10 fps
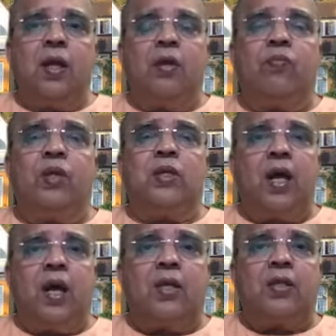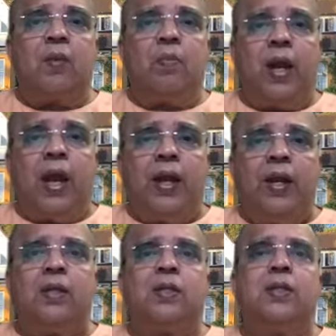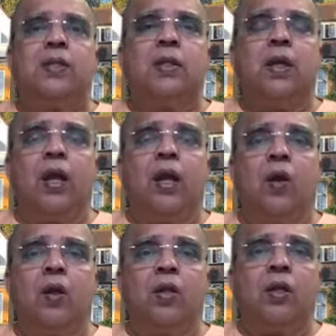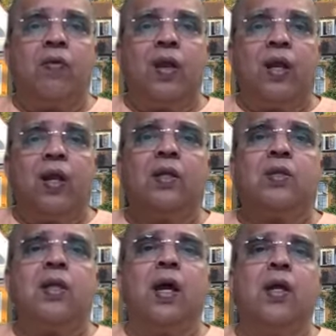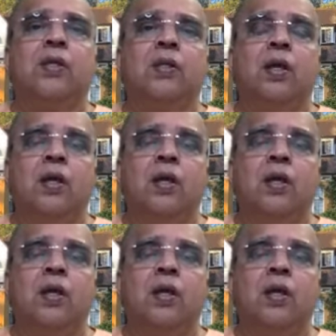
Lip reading: if the stars and planets and all the twinkling stars